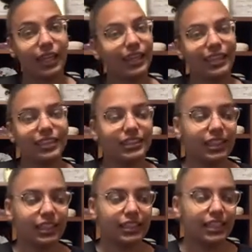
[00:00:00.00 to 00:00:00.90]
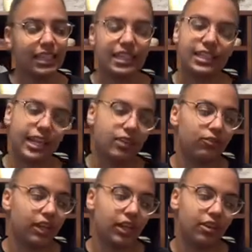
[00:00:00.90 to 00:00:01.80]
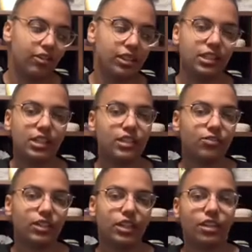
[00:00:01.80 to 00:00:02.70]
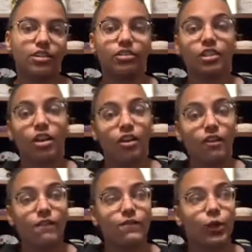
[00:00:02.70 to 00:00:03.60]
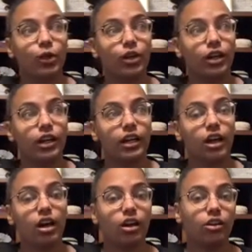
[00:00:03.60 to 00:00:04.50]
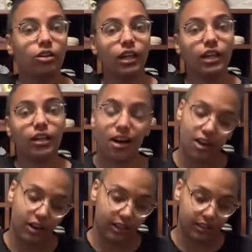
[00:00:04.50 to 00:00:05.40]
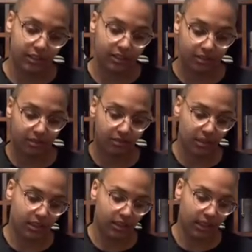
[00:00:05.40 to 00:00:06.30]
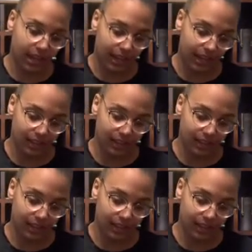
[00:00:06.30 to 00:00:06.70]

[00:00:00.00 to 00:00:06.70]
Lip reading: This is the second video in a series of videos for creating art with clay